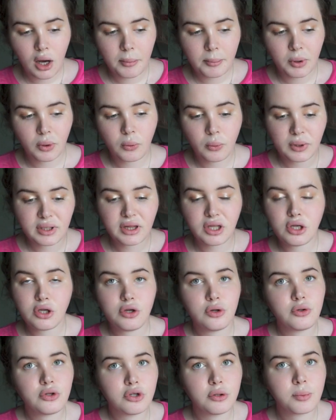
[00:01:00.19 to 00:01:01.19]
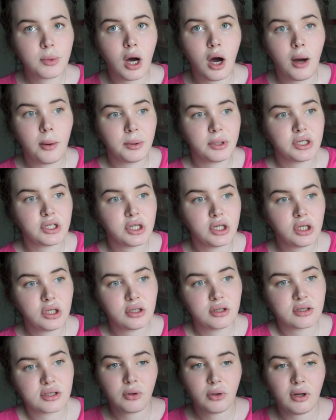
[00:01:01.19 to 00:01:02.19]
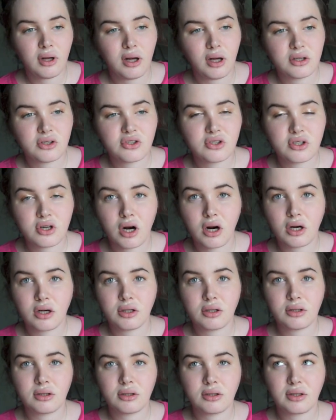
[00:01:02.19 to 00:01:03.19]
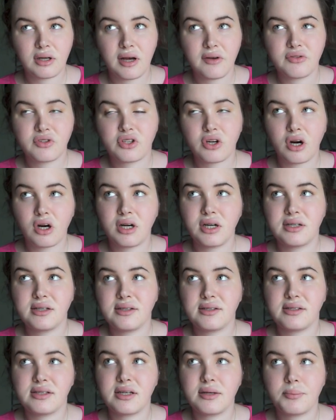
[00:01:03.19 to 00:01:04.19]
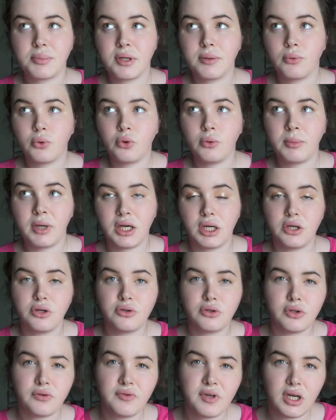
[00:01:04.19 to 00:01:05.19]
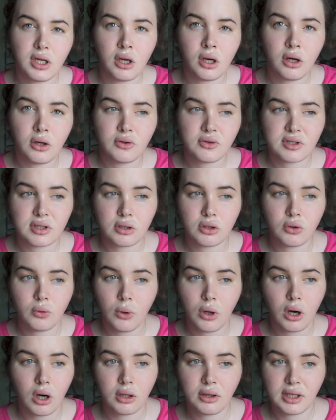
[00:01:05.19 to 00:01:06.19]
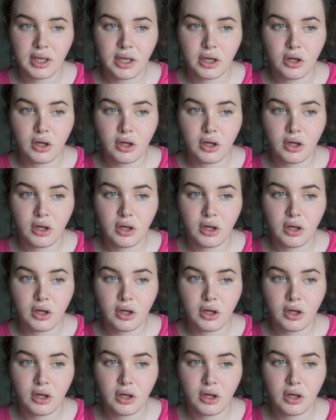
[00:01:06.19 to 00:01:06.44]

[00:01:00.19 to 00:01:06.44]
But with the YouTube commenters, have started to see people who make YouTube videos and who are on the